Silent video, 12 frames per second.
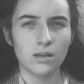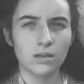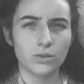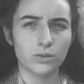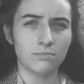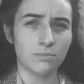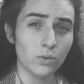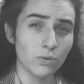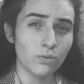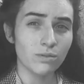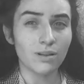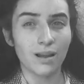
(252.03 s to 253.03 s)
If you
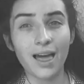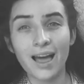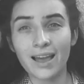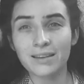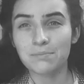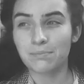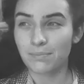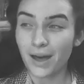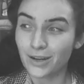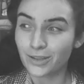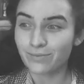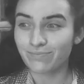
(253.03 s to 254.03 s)
wanna dance in
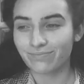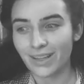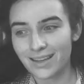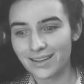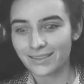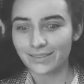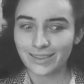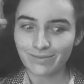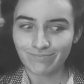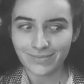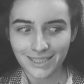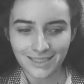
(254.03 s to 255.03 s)
another
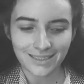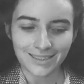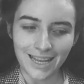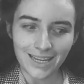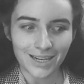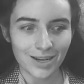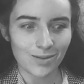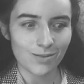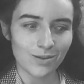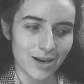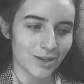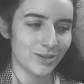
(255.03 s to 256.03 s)
place, sing out
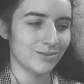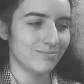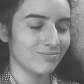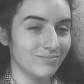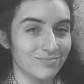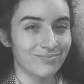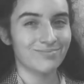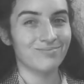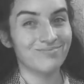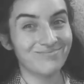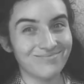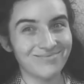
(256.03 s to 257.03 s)
loud, no will
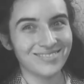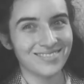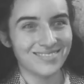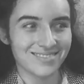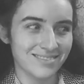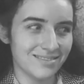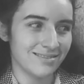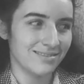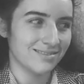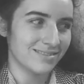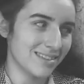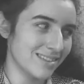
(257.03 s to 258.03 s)

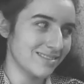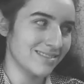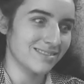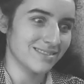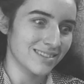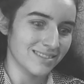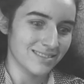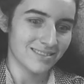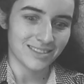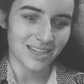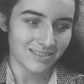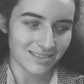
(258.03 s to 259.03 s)
complain
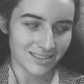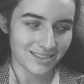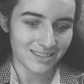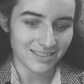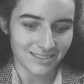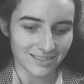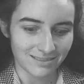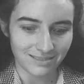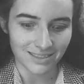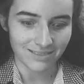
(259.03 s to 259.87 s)
anyway.